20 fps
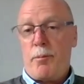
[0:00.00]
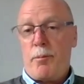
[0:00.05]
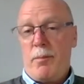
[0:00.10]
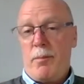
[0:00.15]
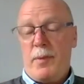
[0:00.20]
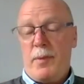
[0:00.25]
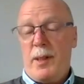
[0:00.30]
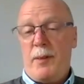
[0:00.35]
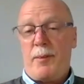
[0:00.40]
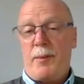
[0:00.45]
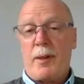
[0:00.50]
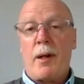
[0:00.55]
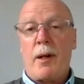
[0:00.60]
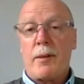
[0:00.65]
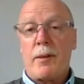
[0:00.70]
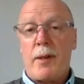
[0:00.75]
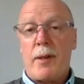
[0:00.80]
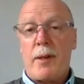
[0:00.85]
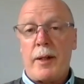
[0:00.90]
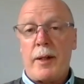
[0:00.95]
if you
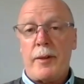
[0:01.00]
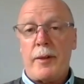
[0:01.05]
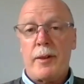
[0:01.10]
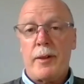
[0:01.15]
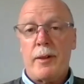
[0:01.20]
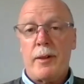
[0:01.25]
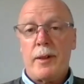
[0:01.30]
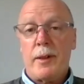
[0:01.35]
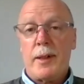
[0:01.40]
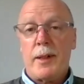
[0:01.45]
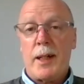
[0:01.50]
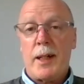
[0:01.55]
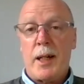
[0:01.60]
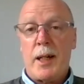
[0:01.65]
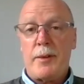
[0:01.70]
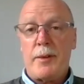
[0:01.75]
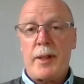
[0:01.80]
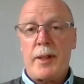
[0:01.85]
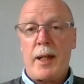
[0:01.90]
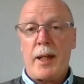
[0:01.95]
like, tonnage
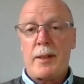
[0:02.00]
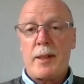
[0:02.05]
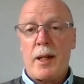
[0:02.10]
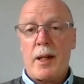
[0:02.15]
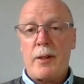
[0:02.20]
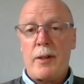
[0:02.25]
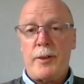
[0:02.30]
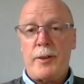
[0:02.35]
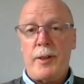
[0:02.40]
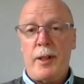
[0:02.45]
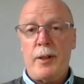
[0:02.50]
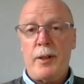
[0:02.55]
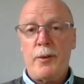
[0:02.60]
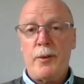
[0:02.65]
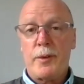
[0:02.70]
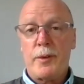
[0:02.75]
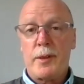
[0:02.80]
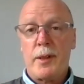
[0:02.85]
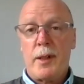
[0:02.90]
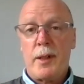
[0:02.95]
to get those
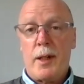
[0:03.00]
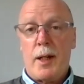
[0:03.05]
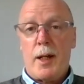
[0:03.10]
yields.